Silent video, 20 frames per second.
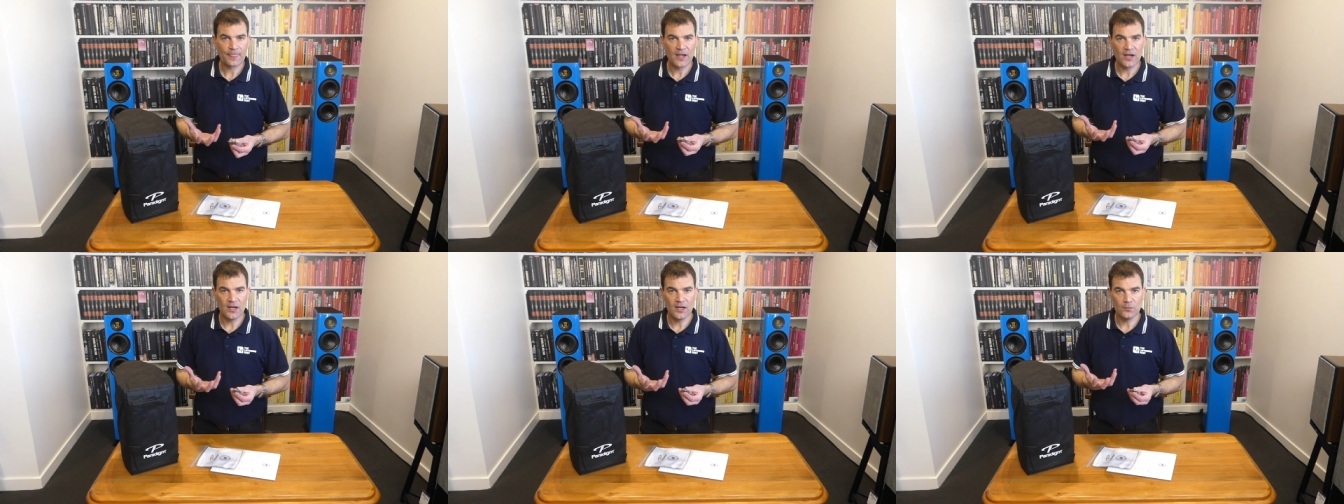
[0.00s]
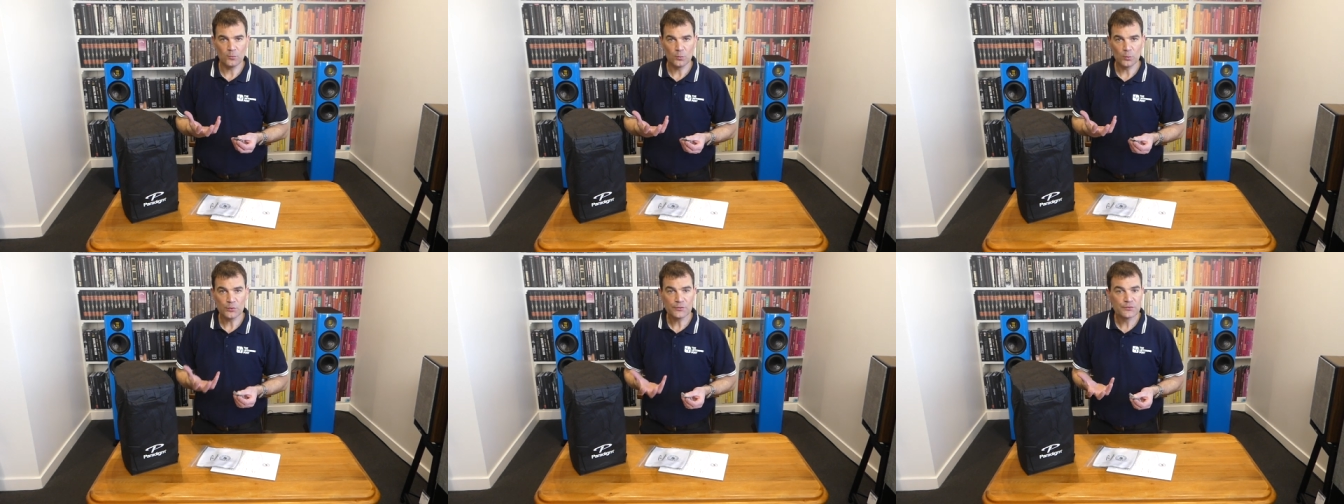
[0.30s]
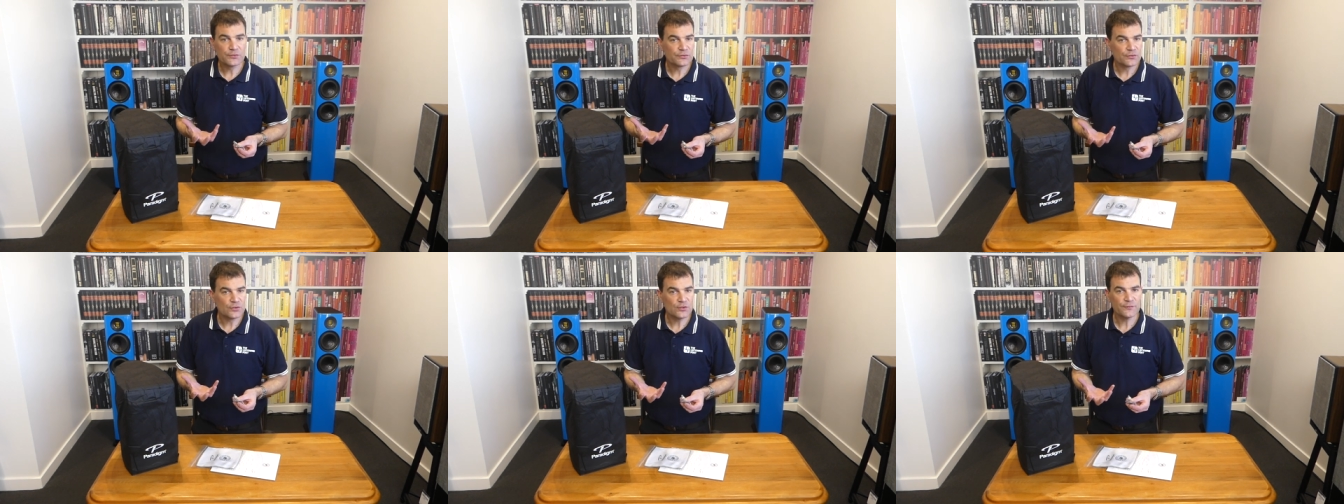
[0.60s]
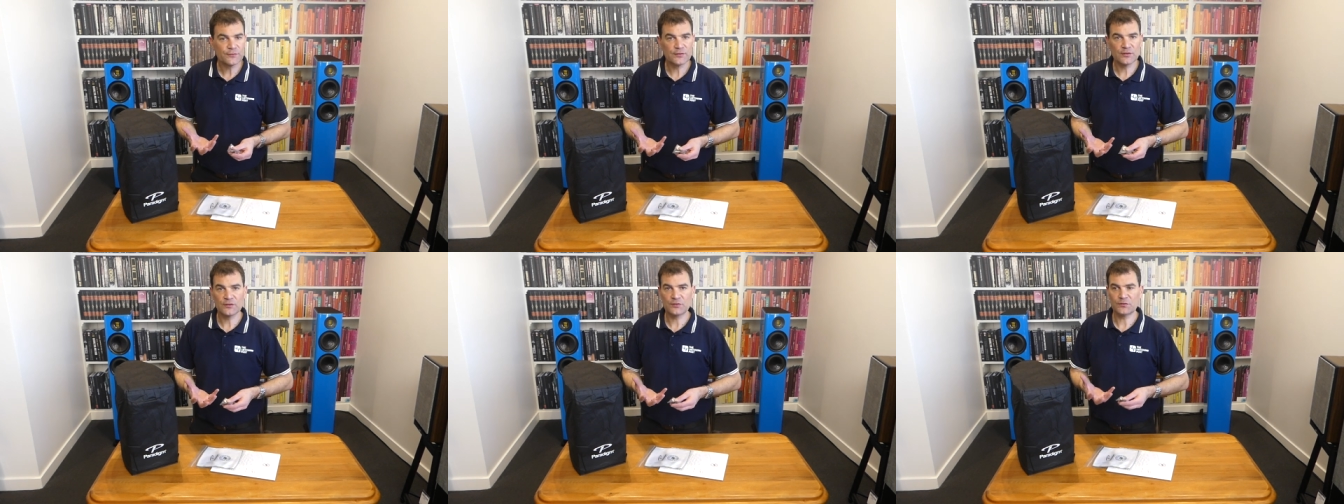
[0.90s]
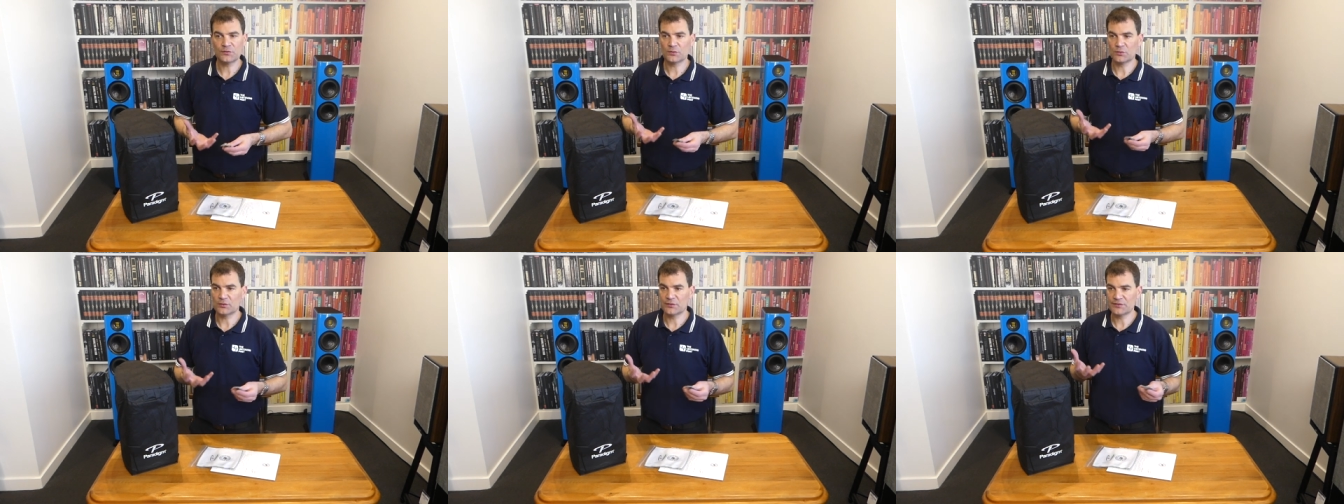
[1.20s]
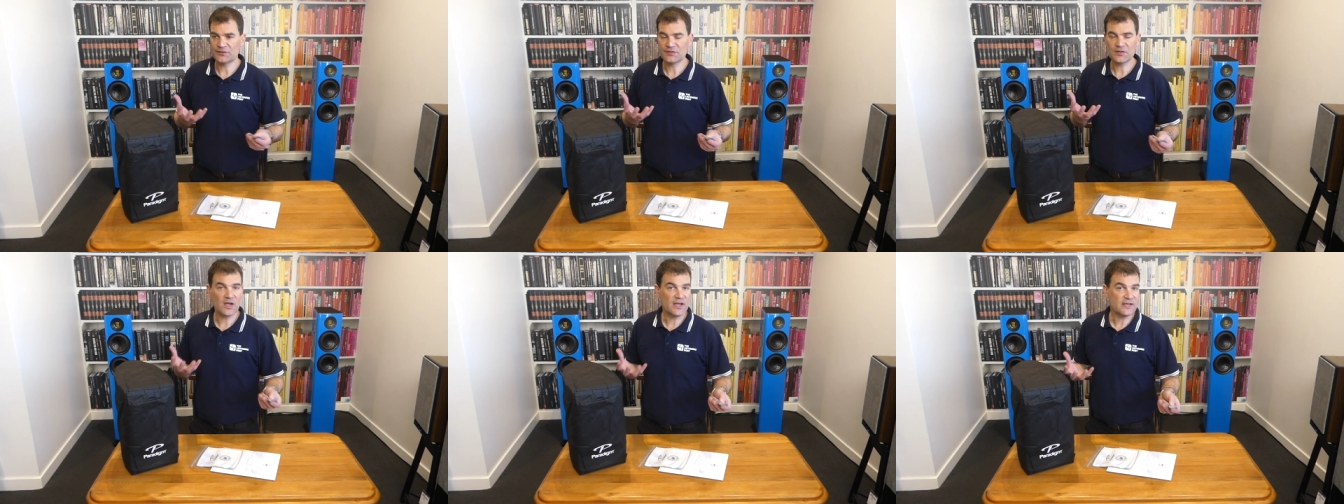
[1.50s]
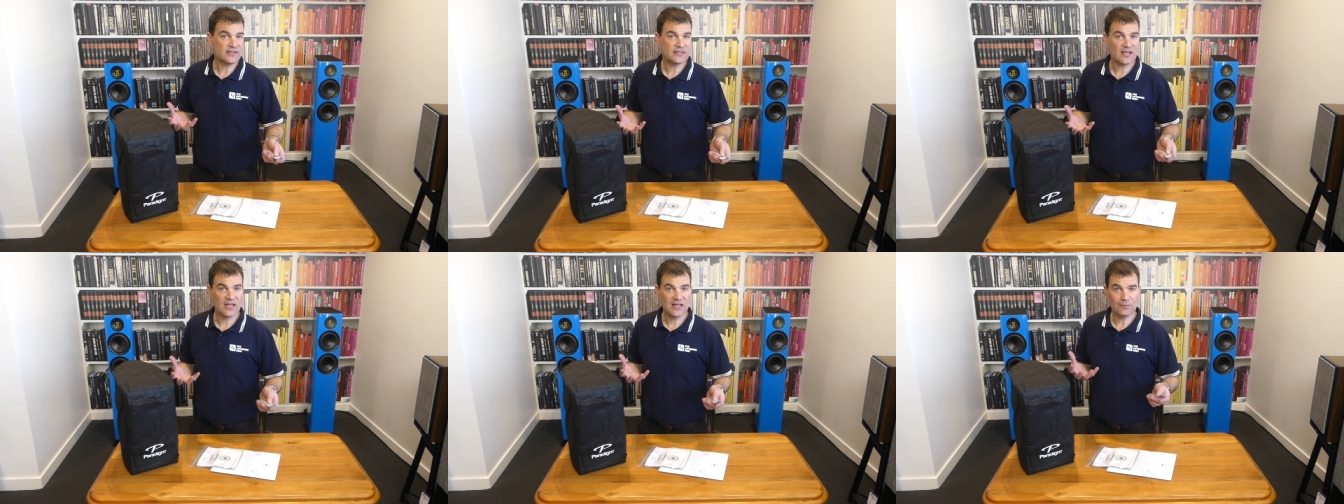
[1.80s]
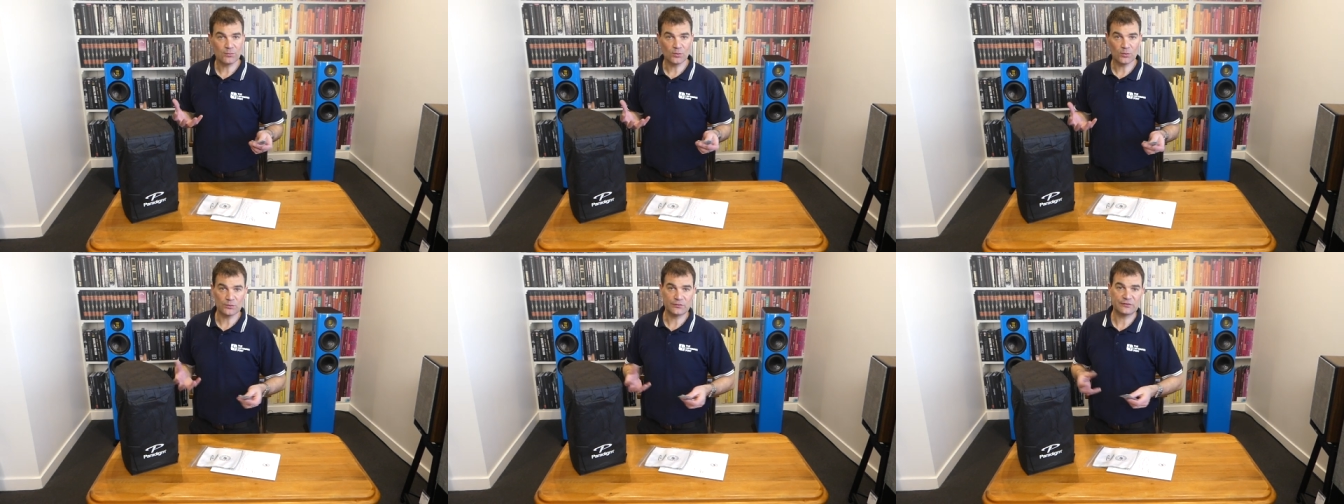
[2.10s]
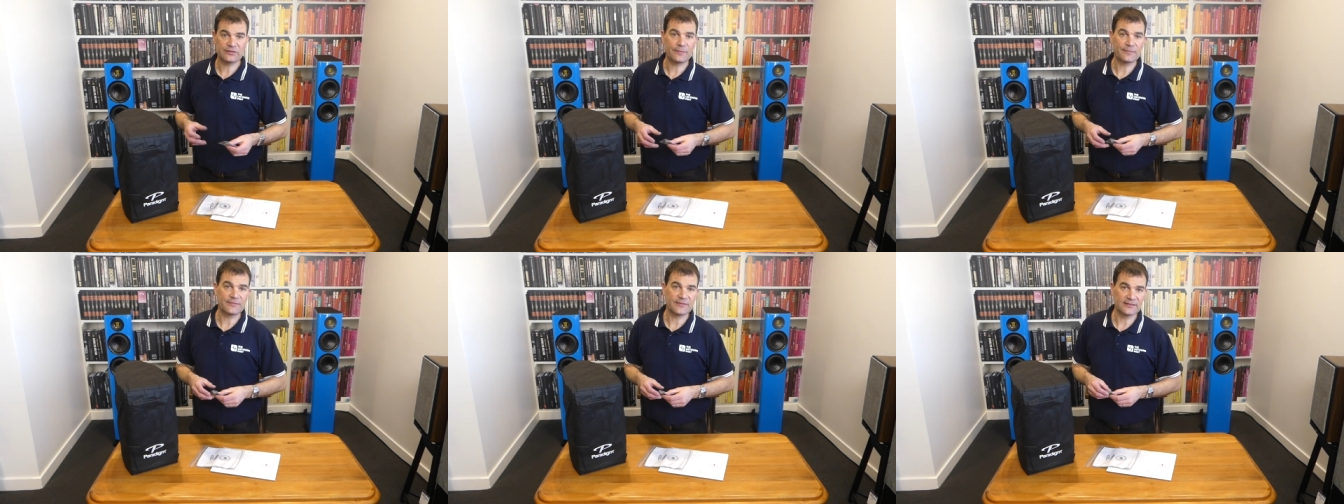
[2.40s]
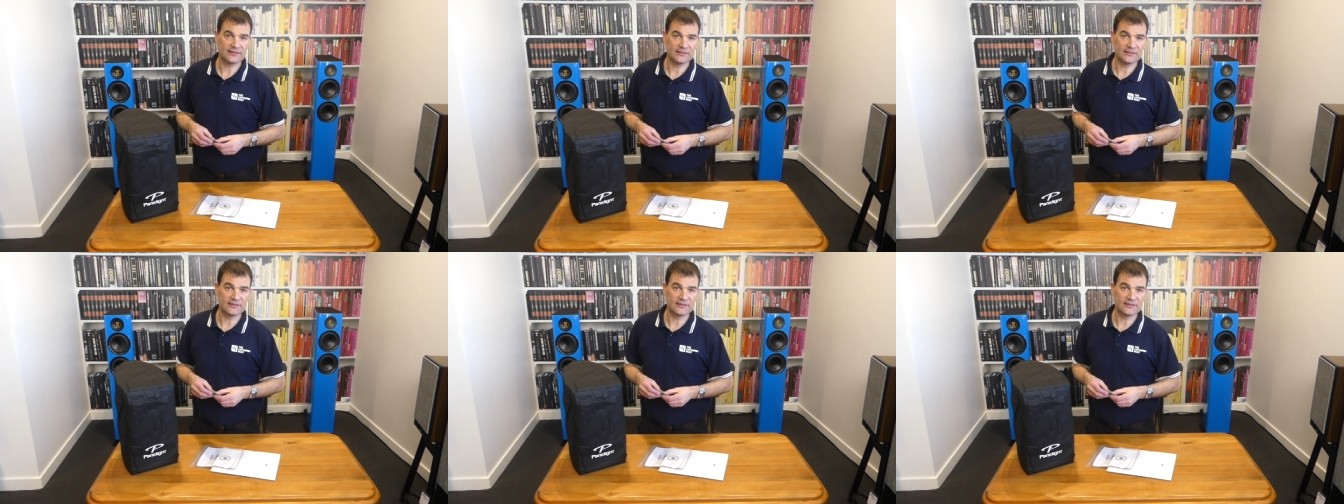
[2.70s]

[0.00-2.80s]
uh, wood surface or a side table or something